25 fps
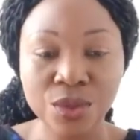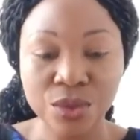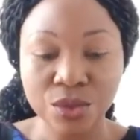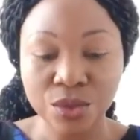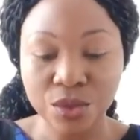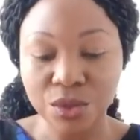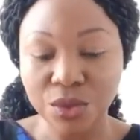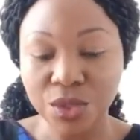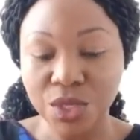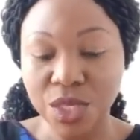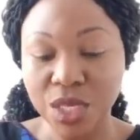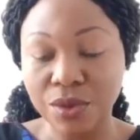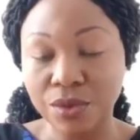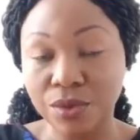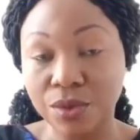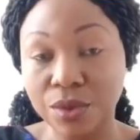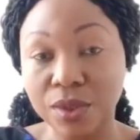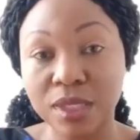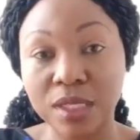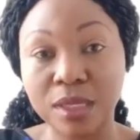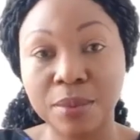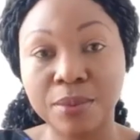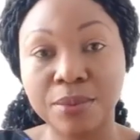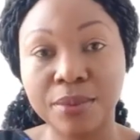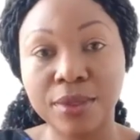So if
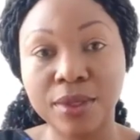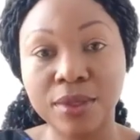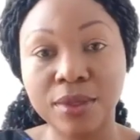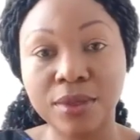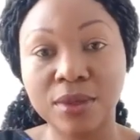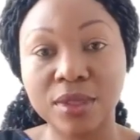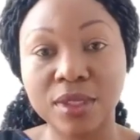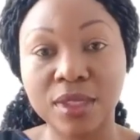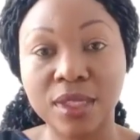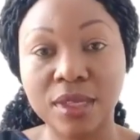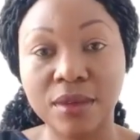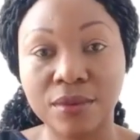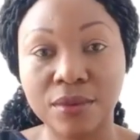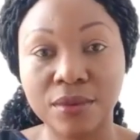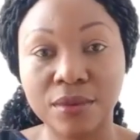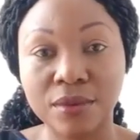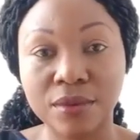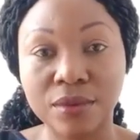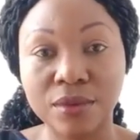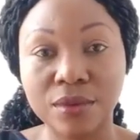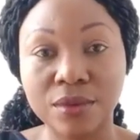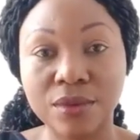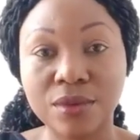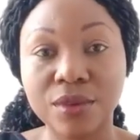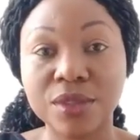you separate yourself
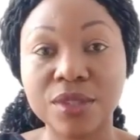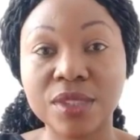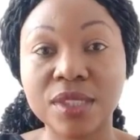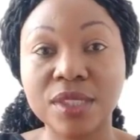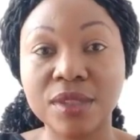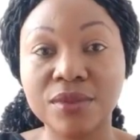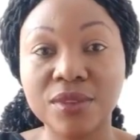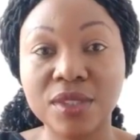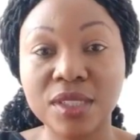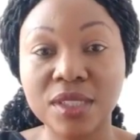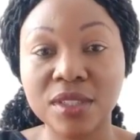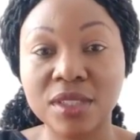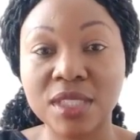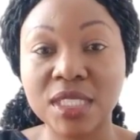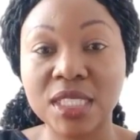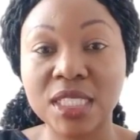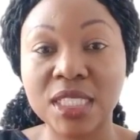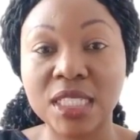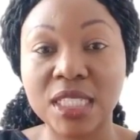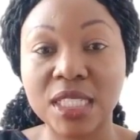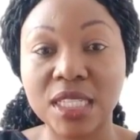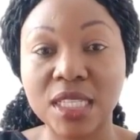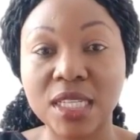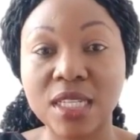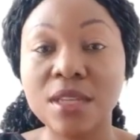for safety
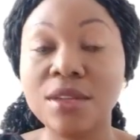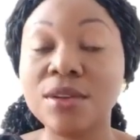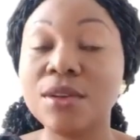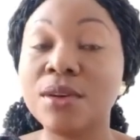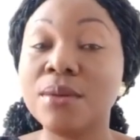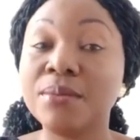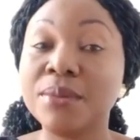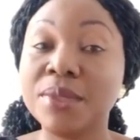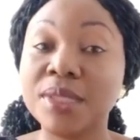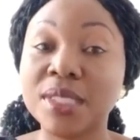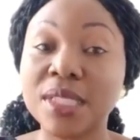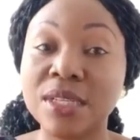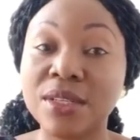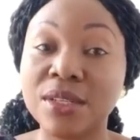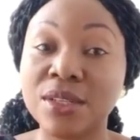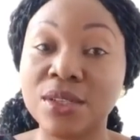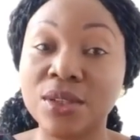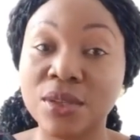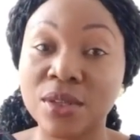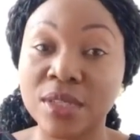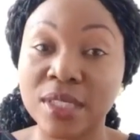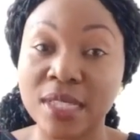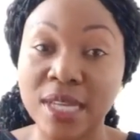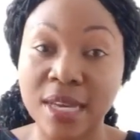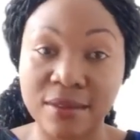reason, you know me say you
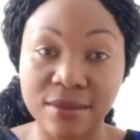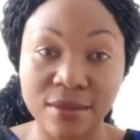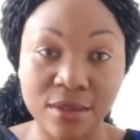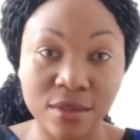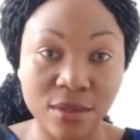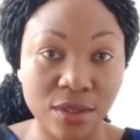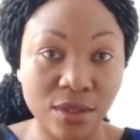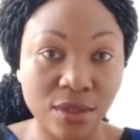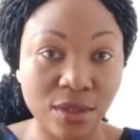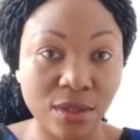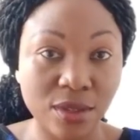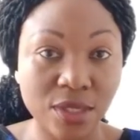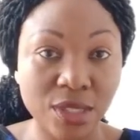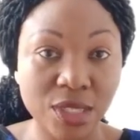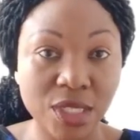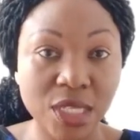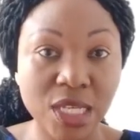don't divorce.